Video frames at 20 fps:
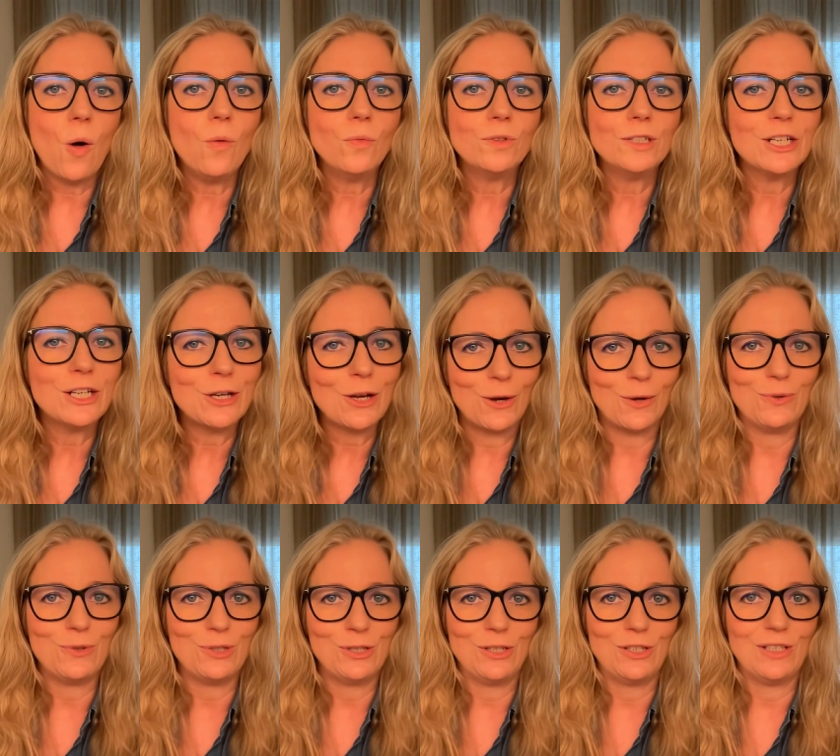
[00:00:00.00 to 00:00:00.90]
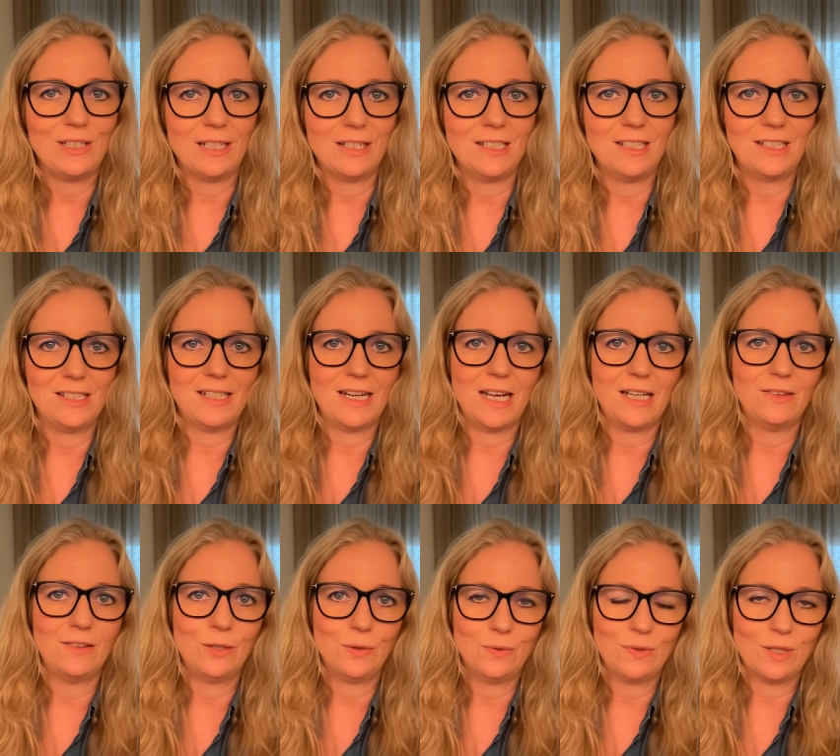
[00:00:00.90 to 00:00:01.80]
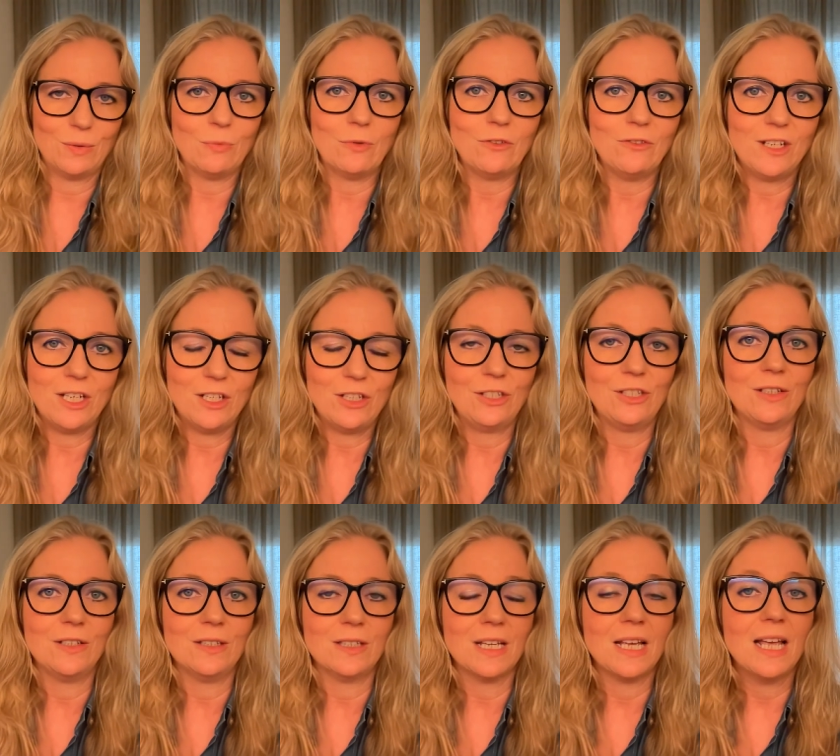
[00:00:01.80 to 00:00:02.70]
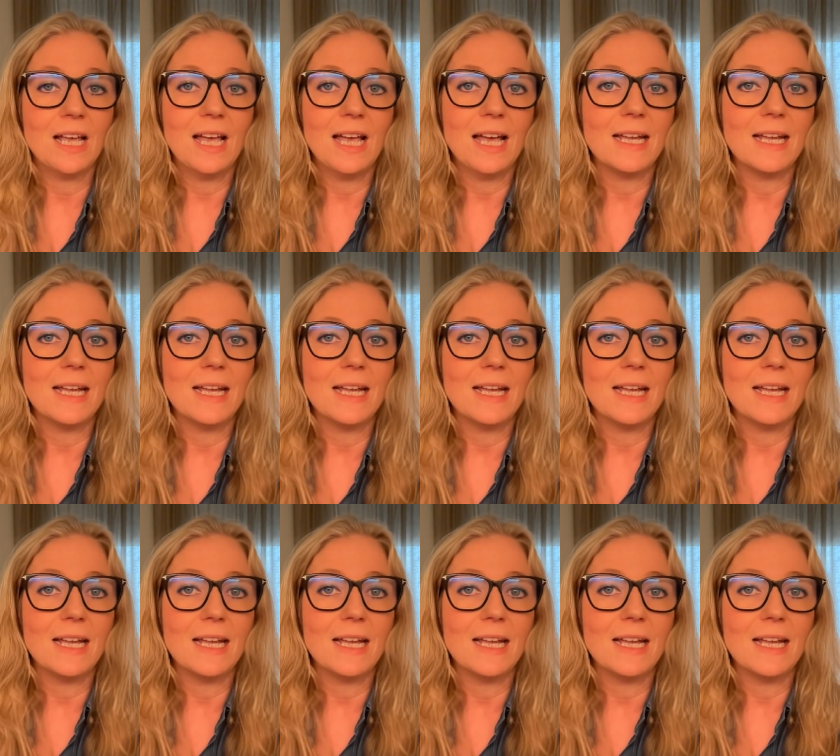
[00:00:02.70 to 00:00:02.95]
Only coaches understand those abbreviations.